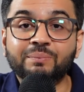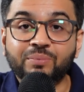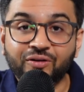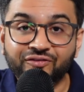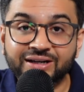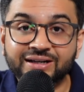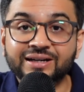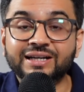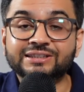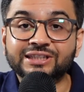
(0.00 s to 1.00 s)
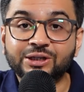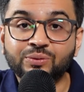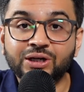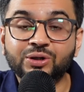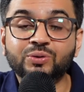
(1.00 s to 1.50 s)
profit is
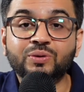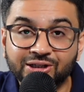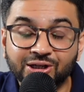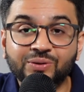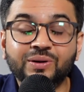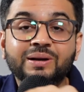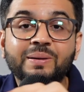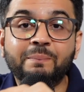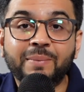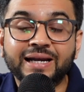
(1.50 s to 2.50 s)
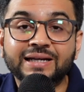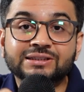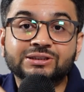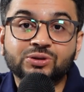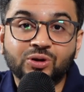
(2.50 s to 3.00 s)
equal to turnover
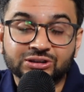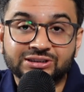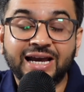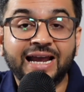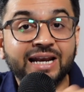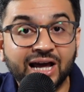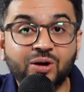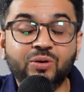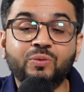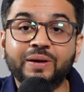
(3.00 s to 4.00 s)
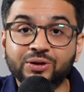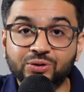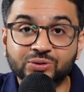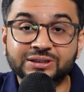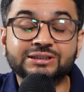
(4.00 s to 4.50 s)
minus cost. And now when you
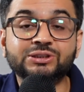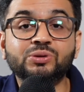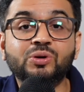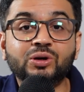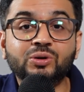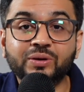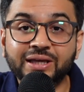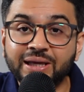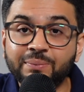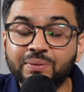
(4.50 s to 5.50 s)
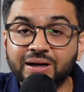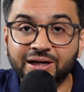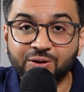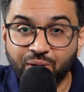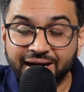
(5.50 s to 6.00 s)
do this, you got to keep
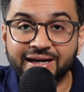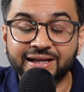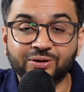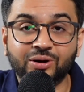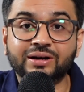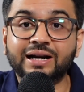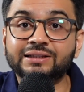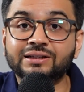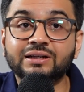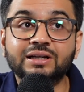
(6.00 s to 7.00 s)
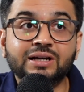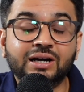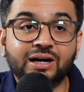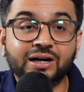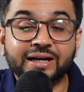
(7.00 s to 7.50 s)
dividing, or rather
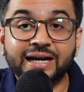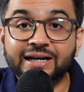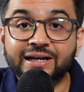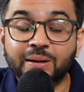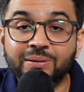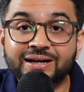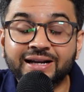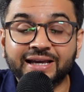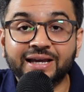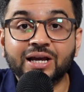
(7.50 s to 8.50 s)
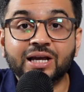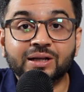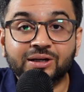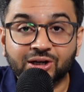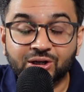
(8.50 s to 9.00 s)
get double clicking
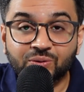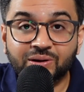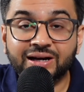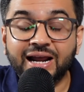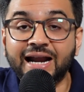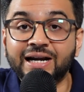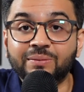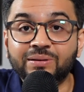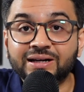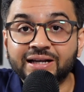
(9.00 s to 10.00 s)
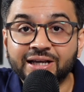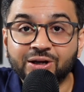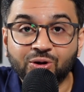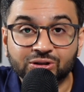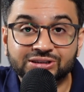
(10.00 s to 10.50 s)
turnover and double clicking
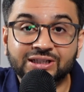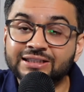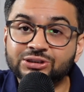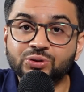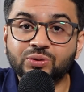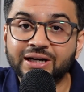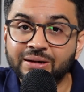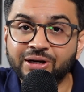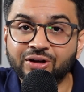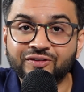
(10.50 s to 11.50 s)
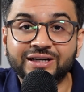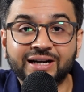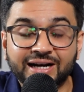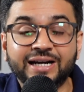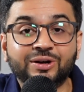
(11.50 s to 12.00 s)
cost. Let's do a little bit of it
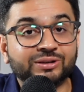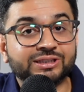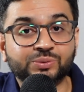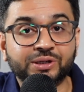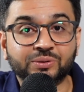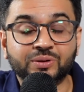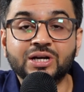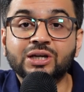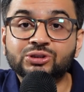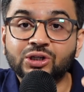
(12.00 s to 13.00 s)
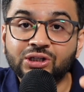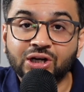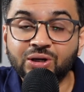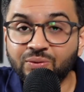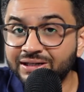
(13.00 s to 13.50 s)
right on this video. So
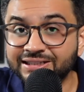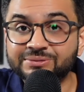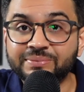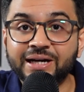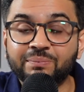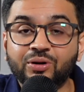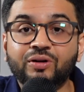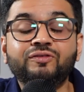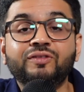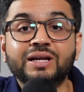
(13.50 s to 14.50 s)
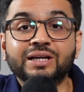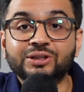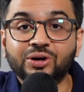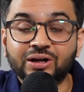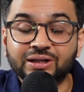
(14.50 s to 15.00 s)
turnover is made up of
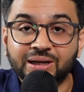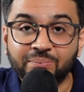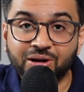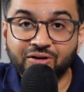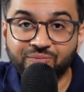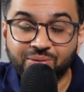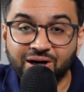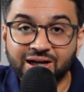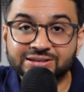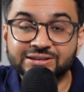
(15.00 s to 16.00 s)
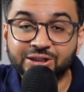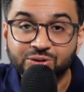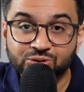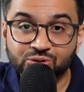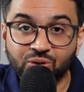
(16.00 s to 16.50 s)
your number of products that you
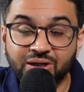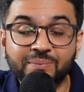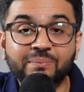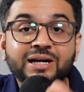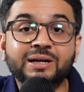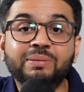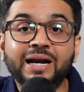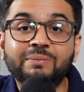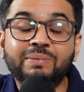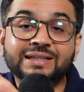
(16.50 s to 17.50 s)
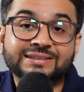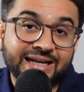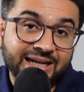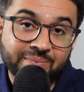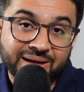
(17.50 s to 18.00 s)
sold multiplied by the
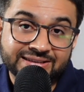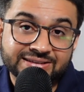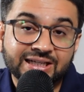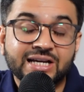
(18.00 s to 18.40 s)
selling price.